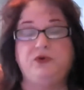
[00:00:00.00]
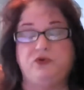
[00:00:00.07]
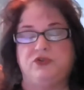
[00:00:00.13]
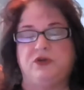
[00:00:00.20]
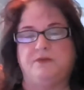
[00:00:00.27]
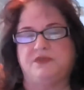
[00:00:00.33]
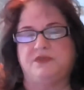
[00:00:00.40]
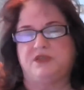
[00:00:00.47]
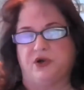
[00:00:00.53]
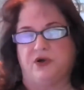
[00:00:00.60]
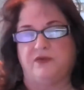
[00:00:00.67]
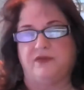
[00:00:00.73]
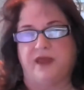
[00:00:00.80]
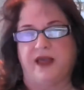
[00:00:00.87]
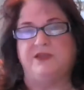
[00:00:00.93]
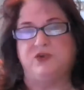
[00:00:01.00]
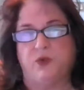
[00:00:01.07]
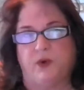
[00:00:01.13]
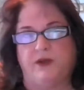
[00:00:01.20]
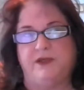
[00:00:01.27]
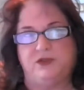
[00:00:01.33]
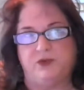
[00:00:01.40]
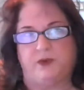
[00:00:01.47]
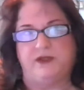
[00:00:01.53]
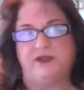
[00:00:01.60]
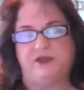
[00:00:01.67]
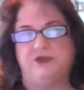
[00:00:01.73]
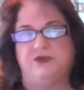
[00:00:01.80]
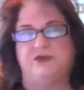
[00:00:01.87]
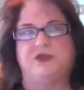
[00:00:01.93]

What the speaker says: you jumpstart that 2022.